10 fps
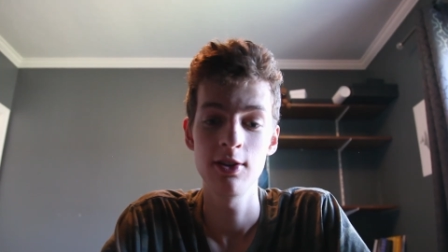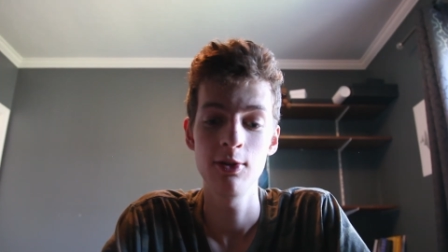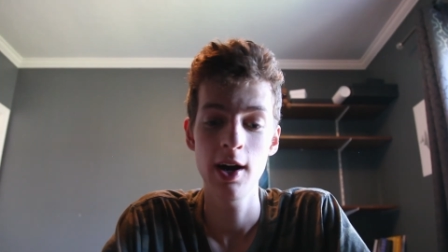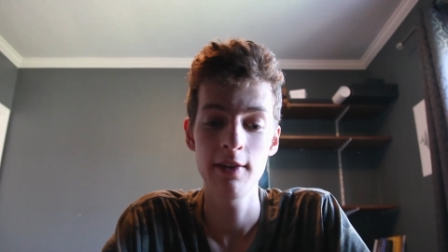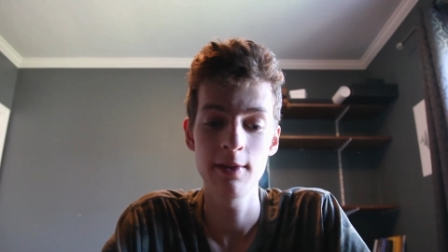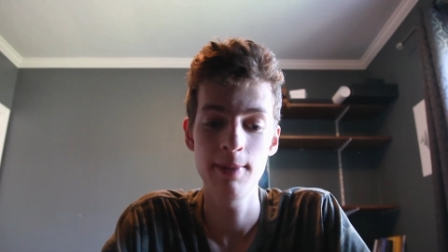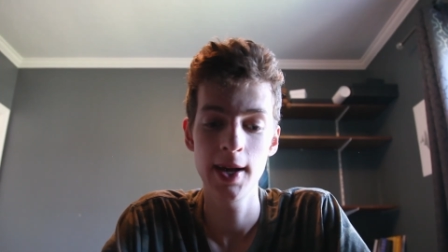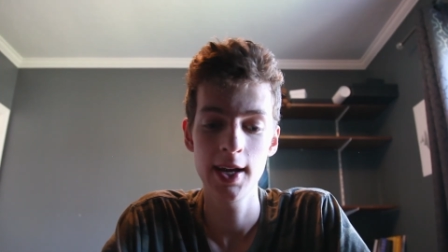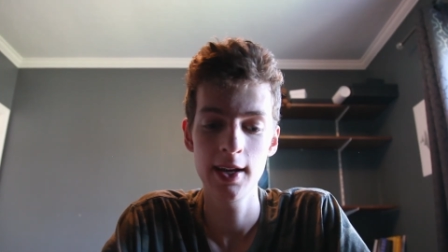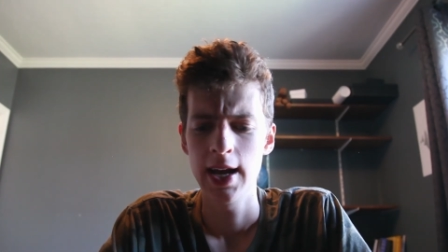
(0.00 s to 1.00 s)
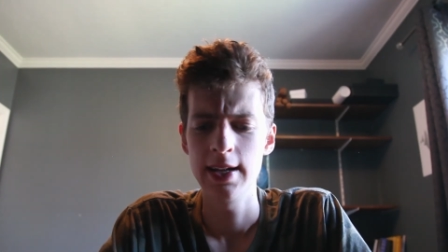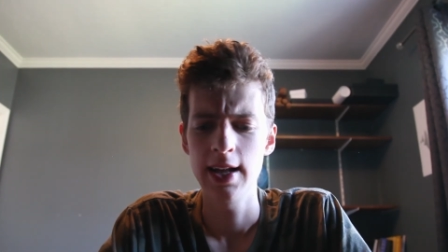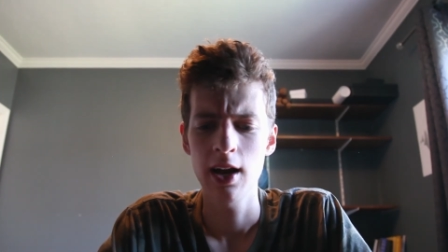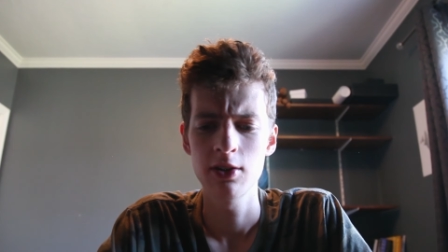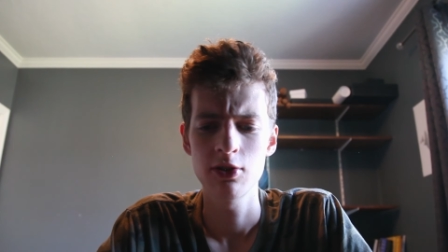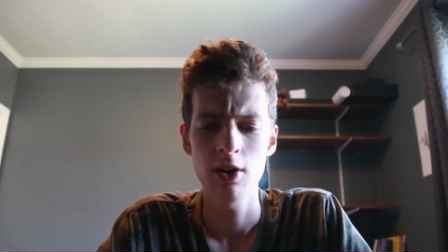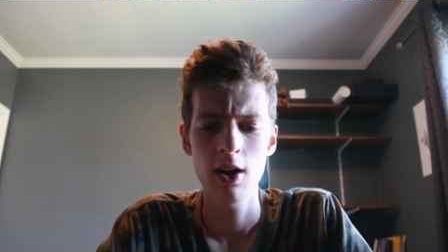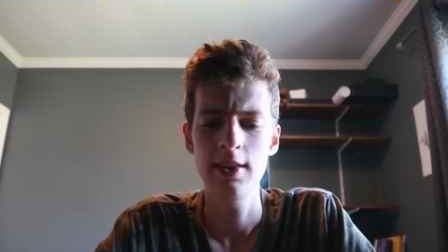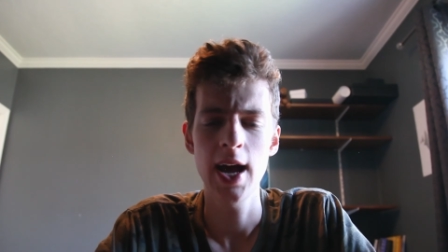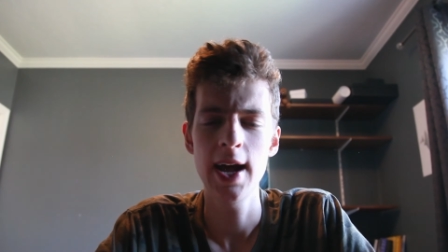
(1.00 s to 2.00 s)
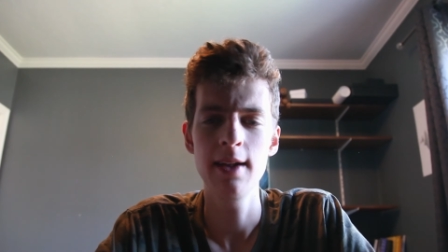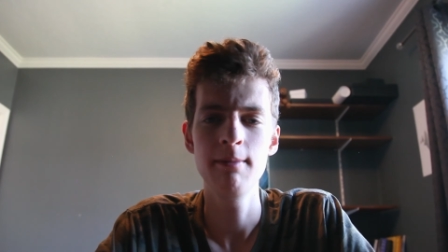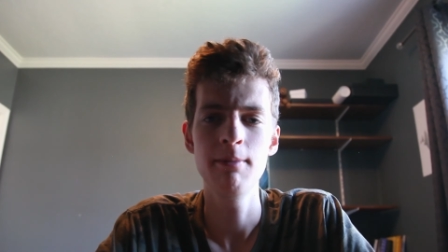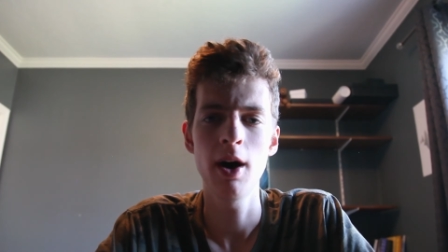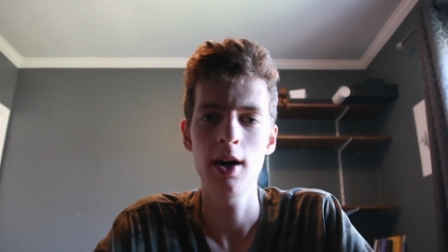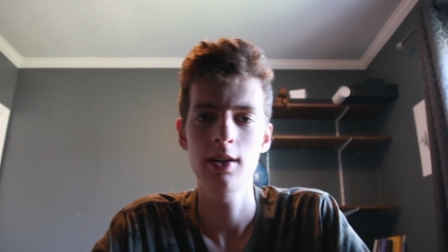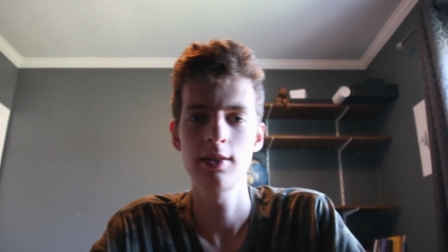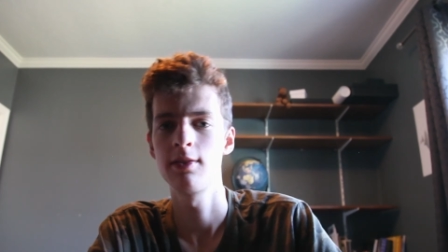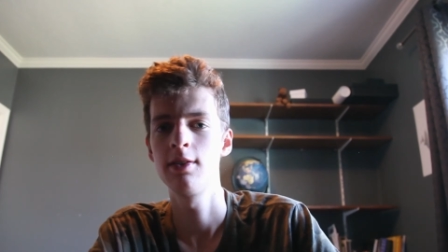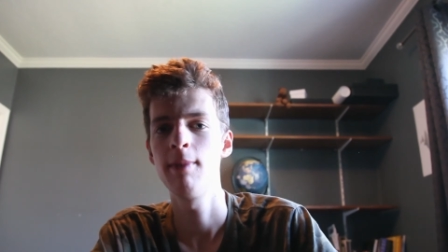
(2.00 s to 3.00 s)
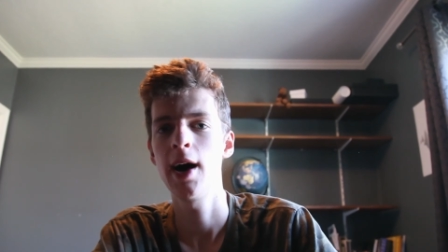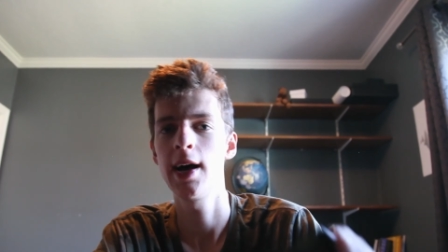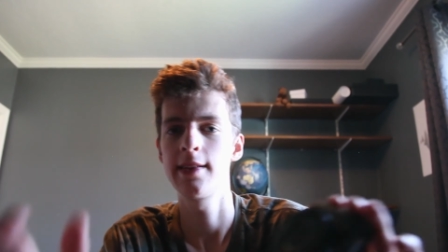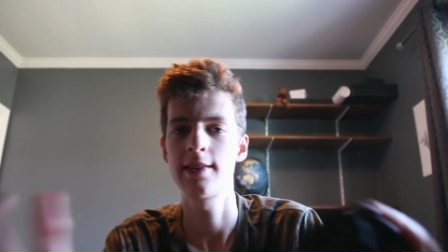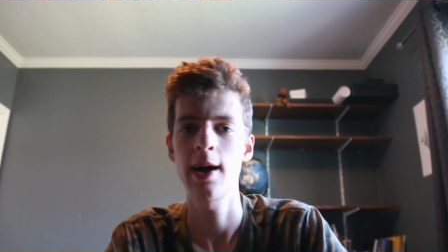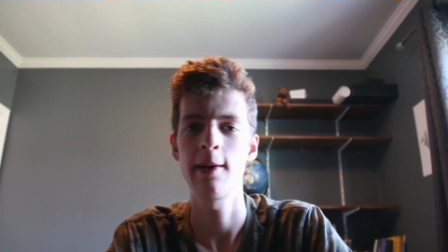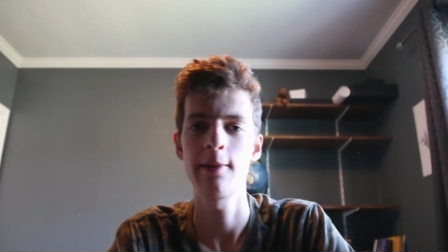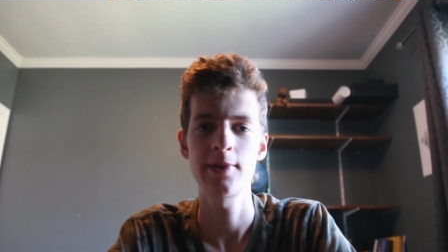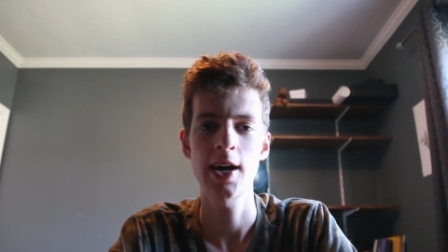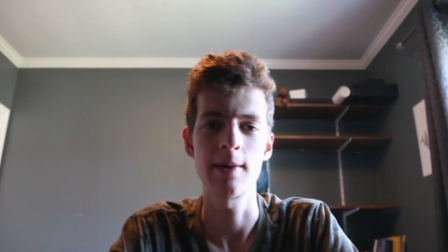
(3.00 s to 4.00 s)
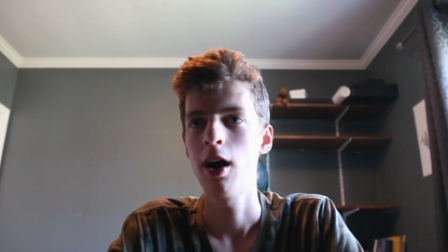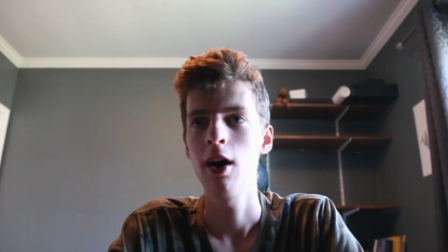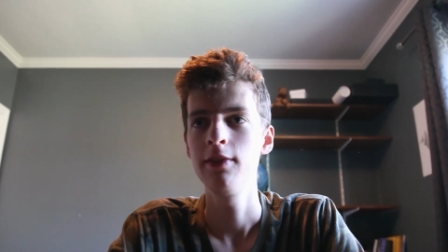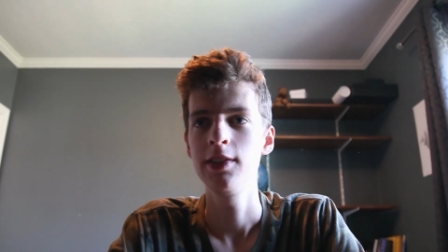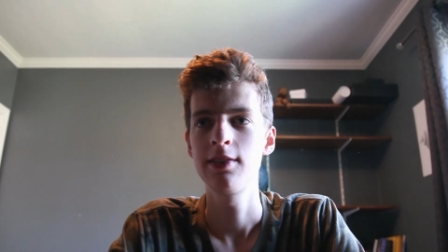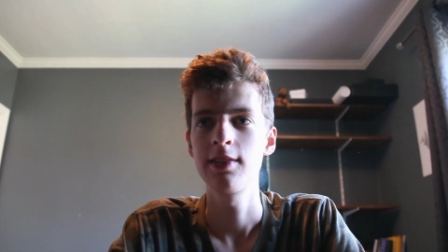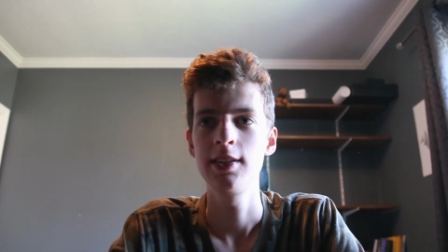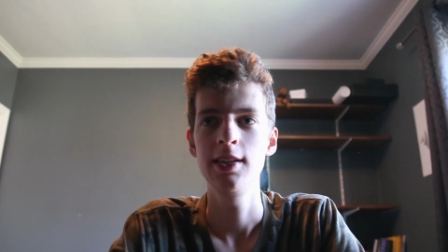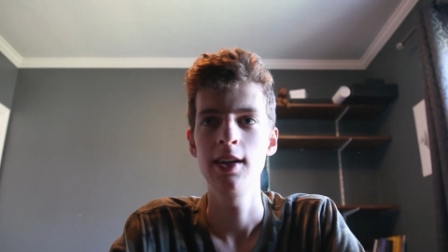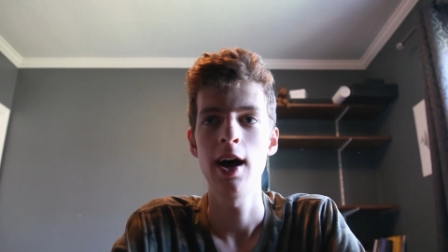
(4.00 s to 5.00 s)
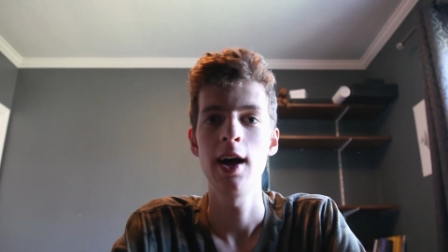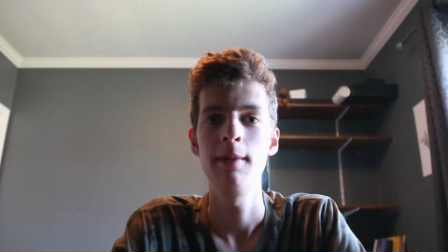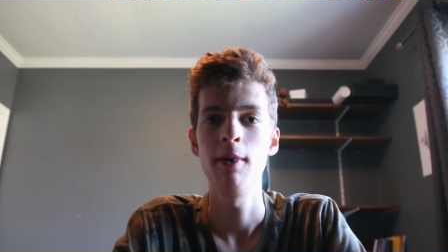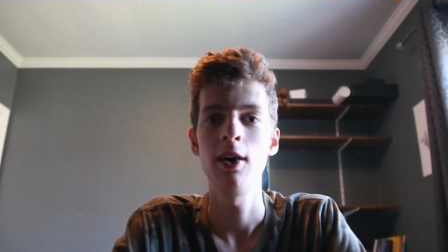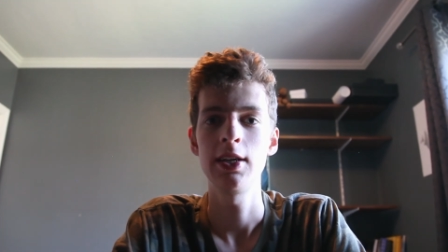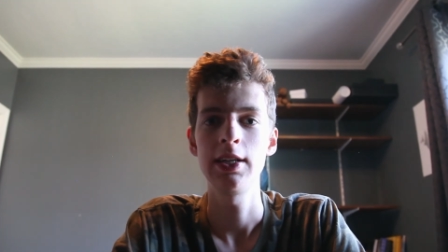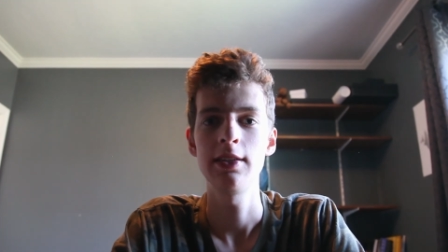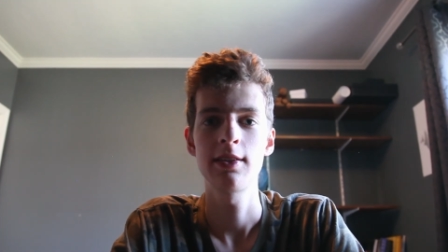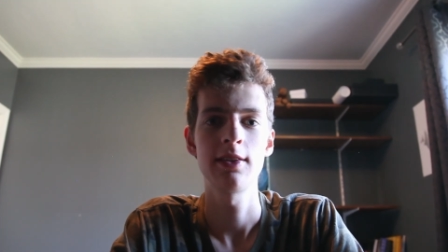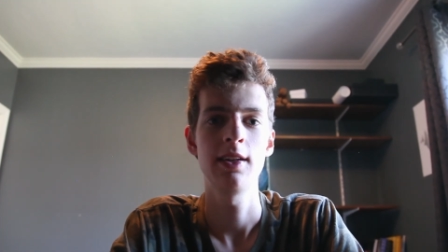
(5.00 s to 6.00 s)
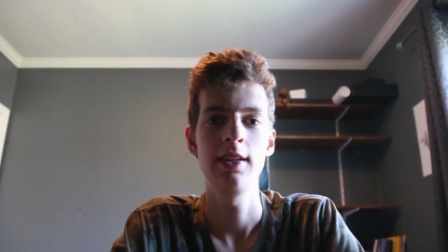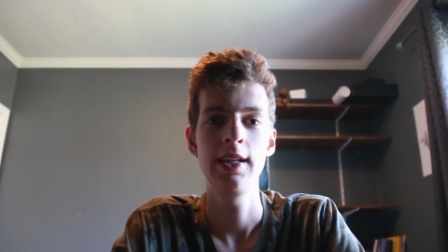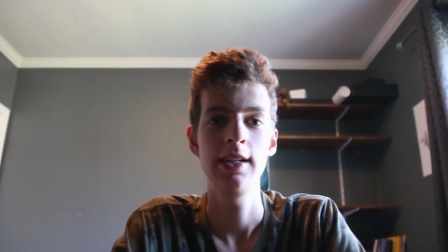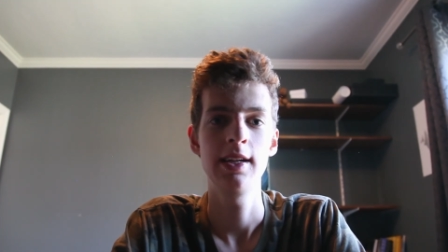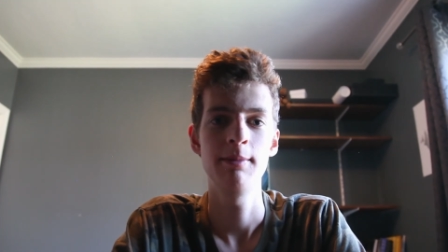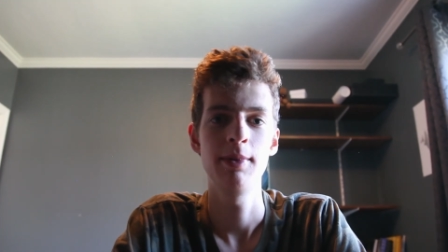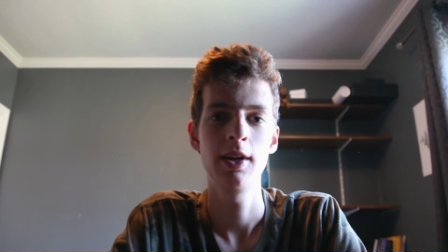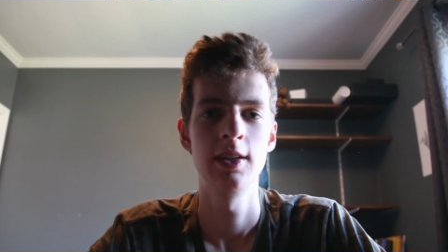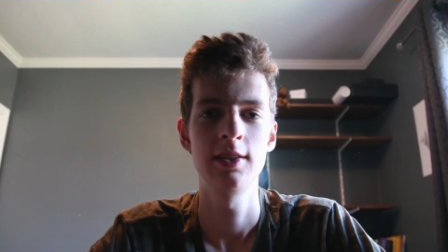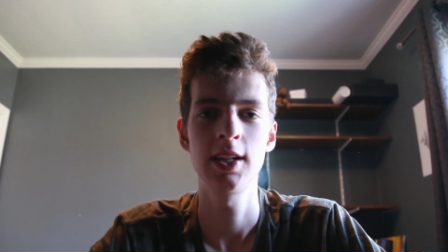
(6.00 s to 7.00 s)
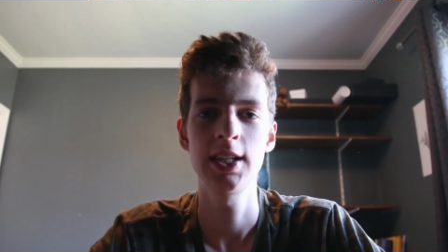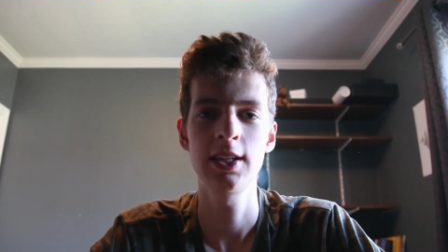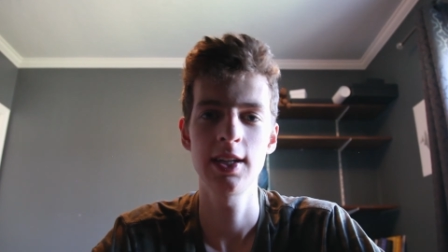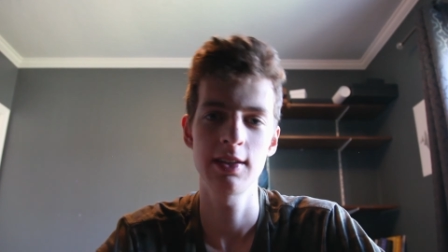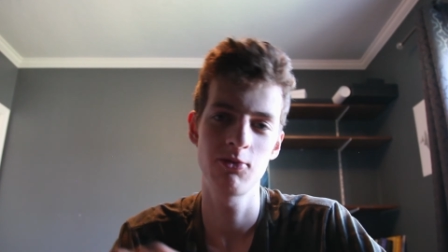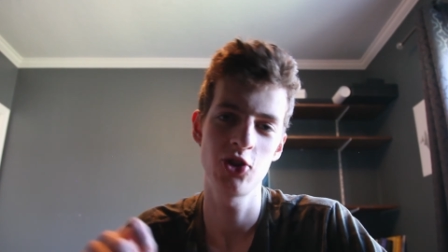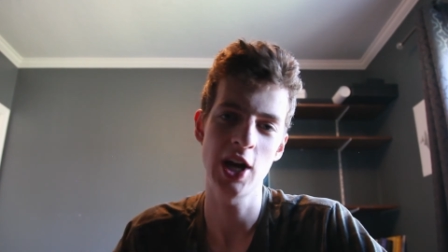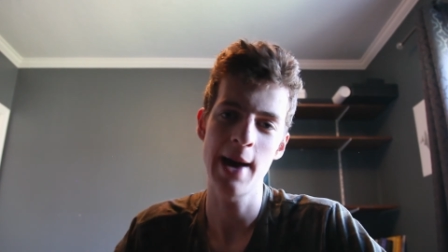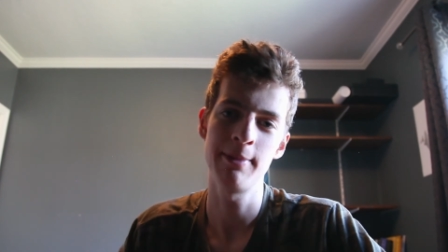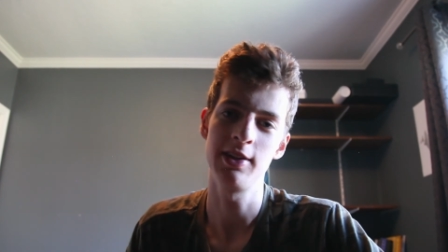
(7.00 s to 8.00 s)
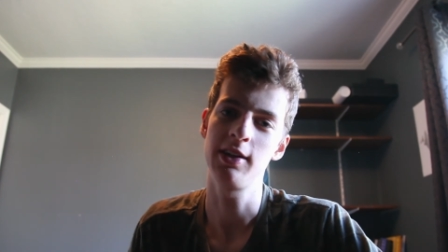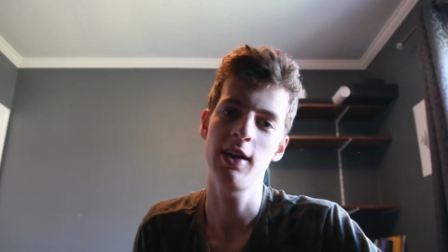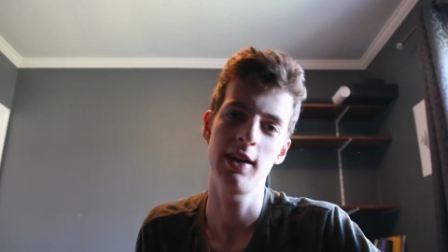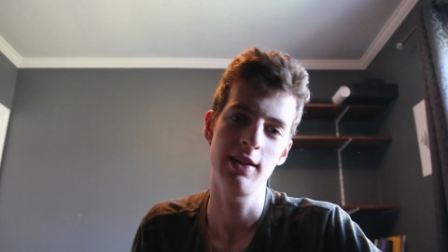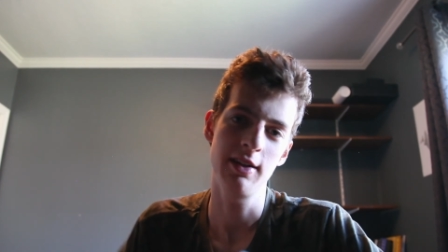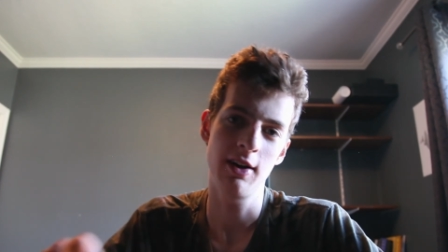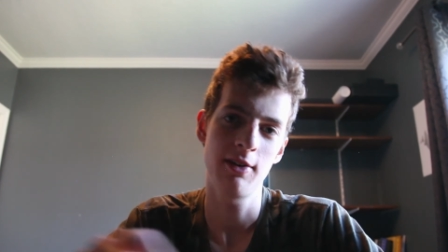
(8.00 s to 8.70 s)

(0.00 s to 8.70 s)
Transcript: You have to pay an extra $10 to buy the time lapse app. Obviously, I bought it because I need it, but it's a little like jab in the gut, you know?